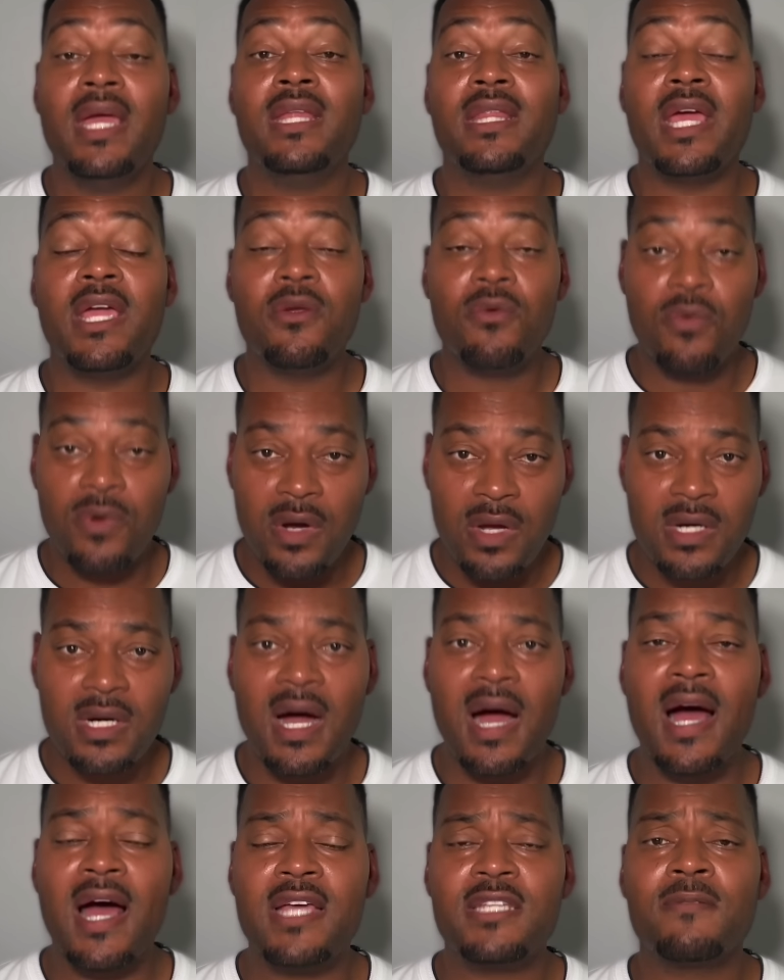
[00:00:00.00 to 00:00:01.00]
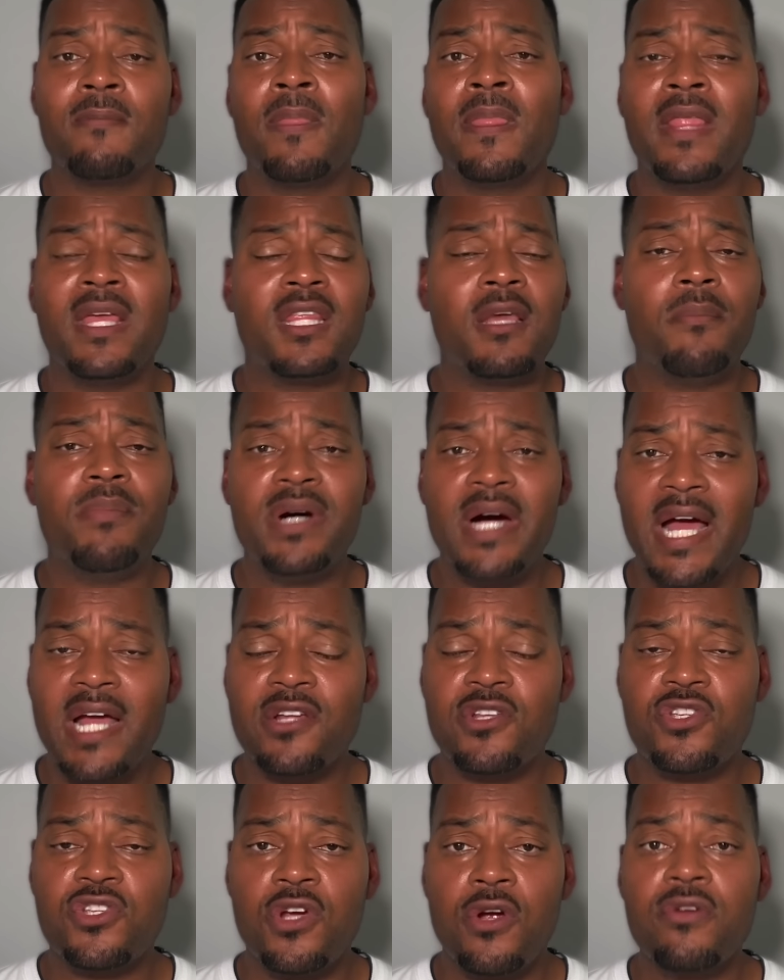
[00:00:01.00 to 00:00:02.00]
They realize that the
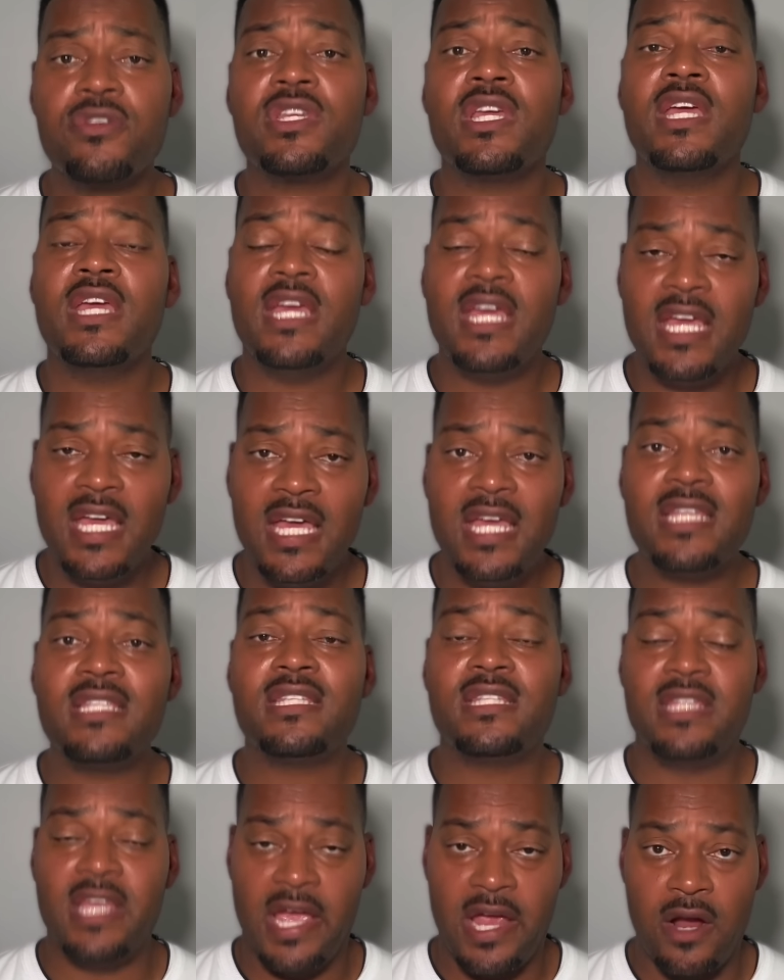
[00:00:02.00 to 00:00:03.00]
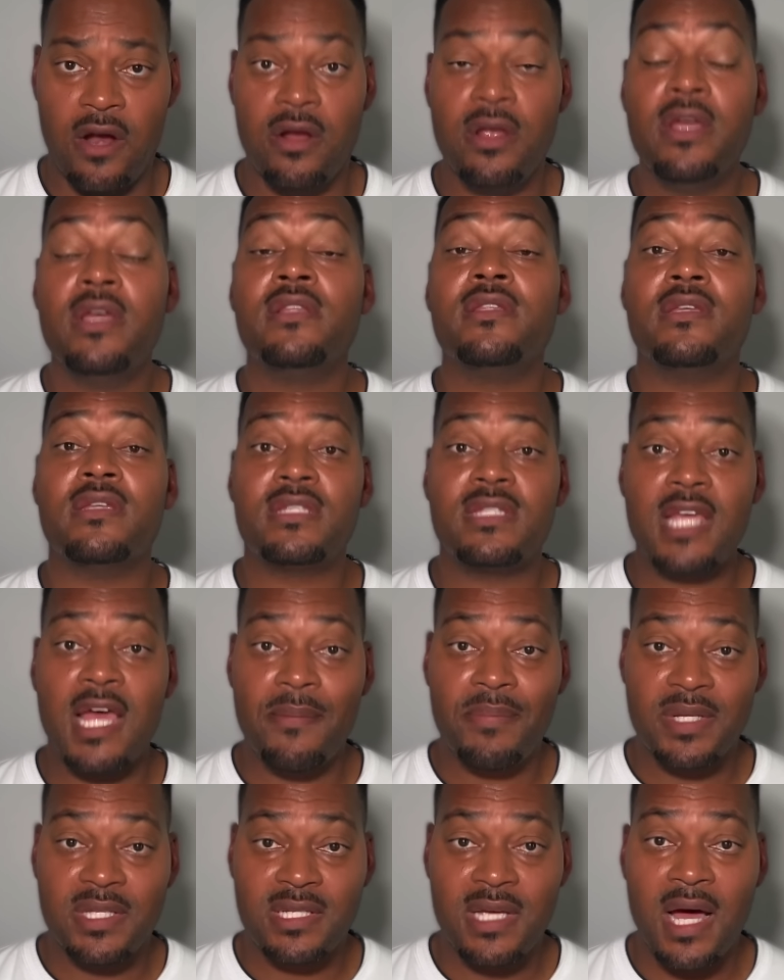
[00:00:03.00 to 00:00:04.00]
black church is there to
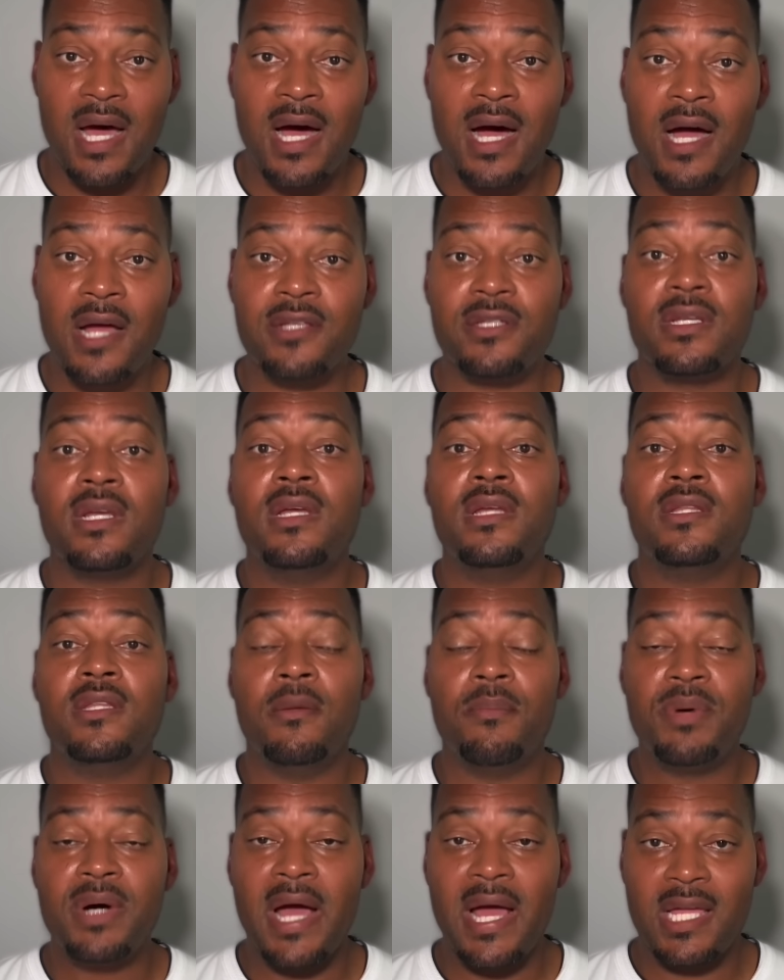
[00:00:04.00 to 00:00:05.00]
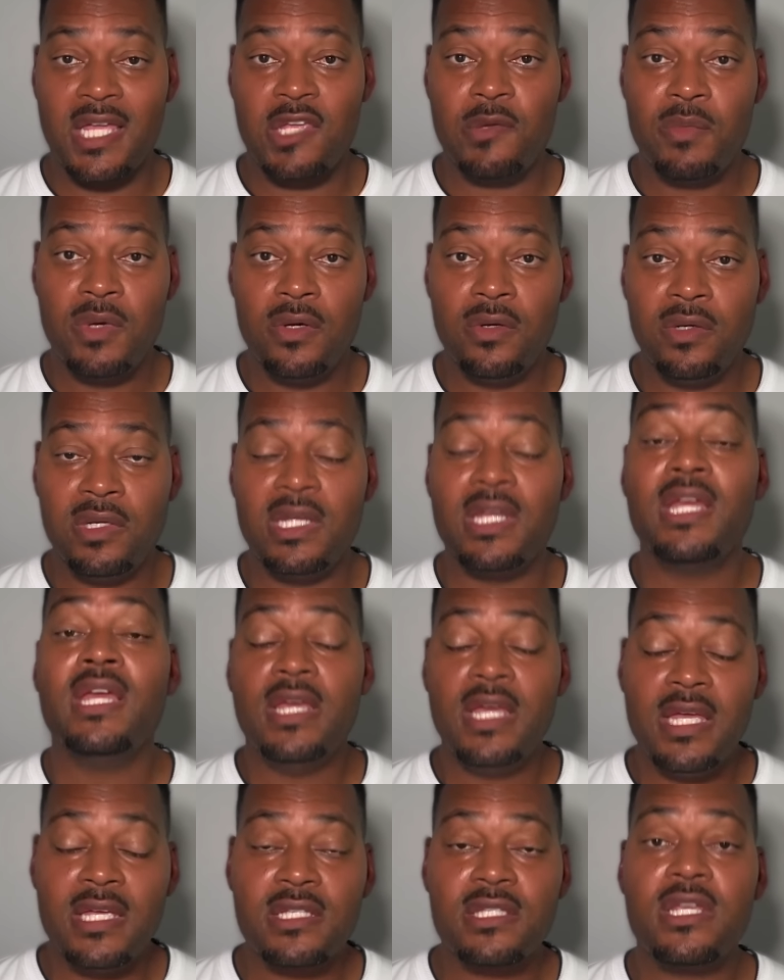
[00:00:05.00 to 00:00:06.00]
sabotage the black community,
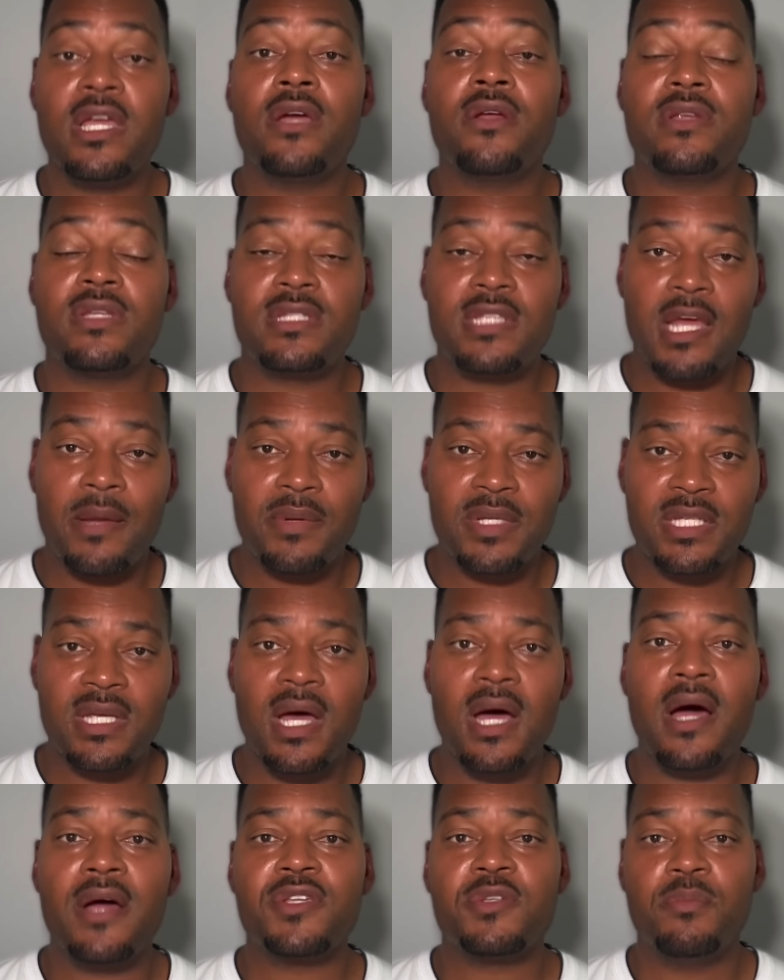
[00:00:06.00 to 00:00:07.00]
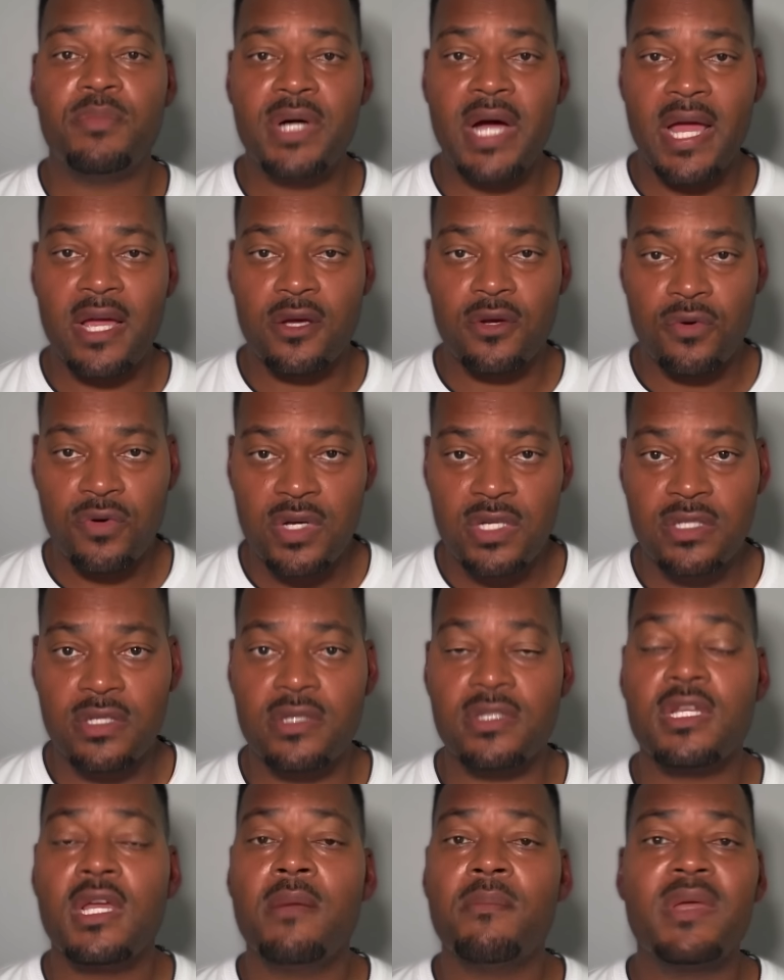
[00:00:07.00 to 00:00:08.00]
is there to sabotage black
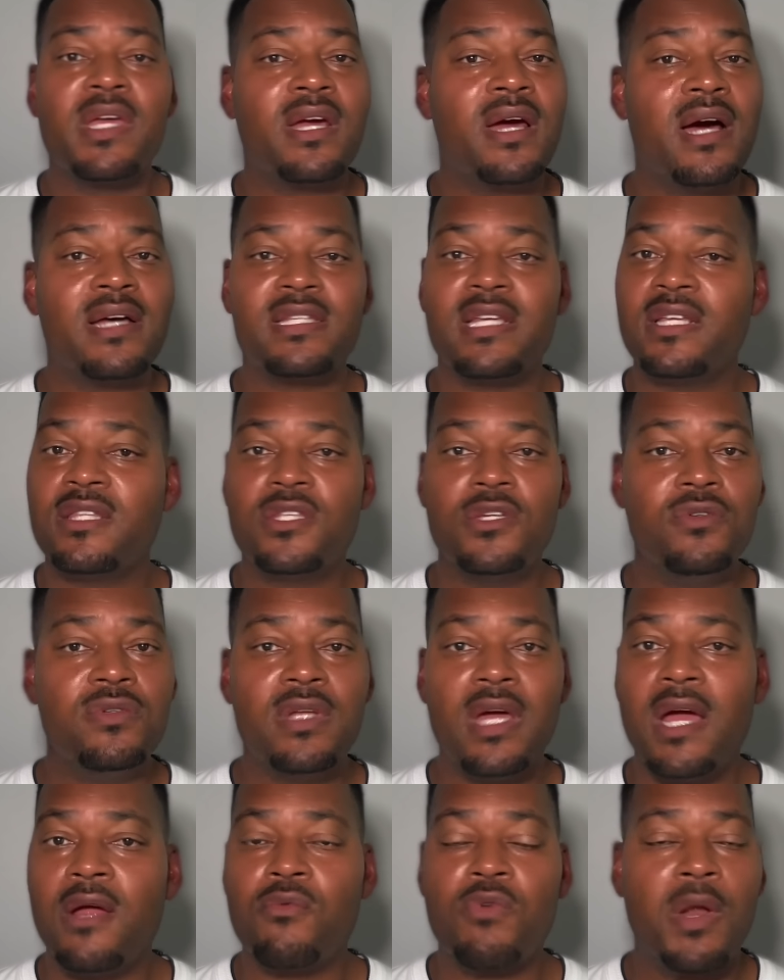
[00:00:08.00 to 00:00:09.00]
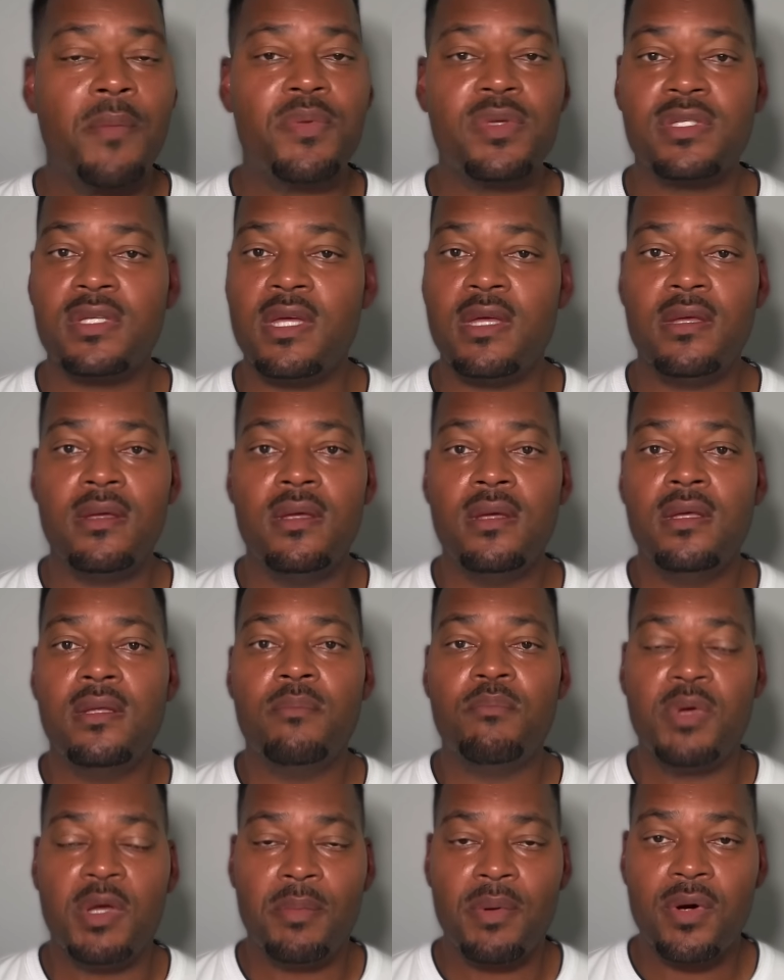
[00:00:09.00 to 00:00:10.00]
Christians, because they do not represent
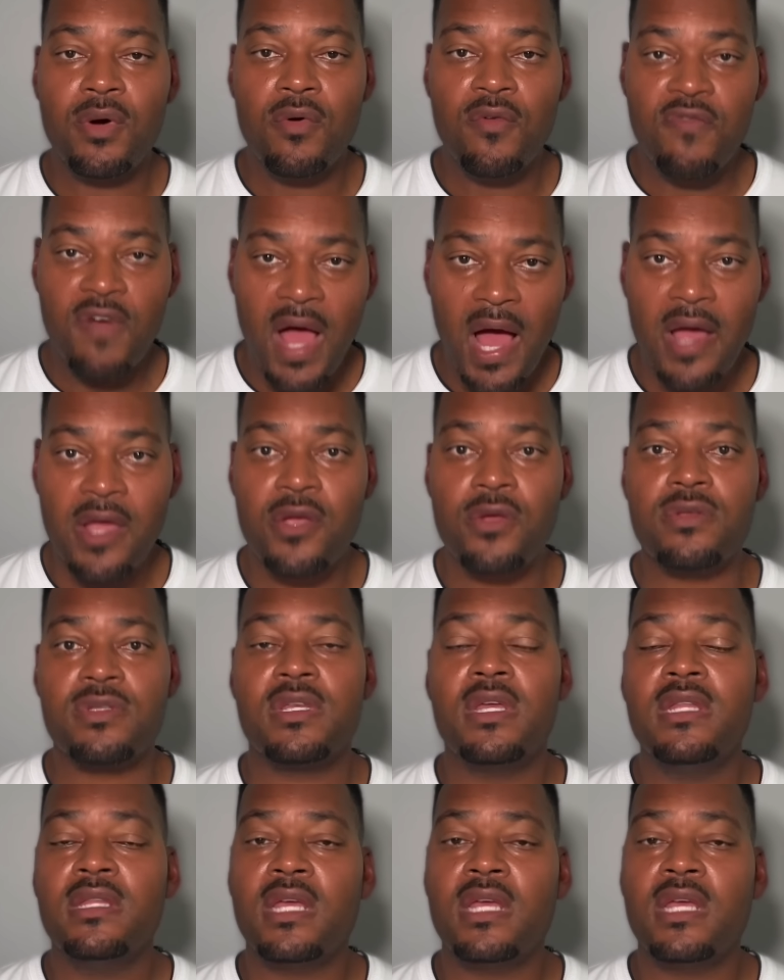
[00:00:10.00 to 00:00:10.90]
biblical values.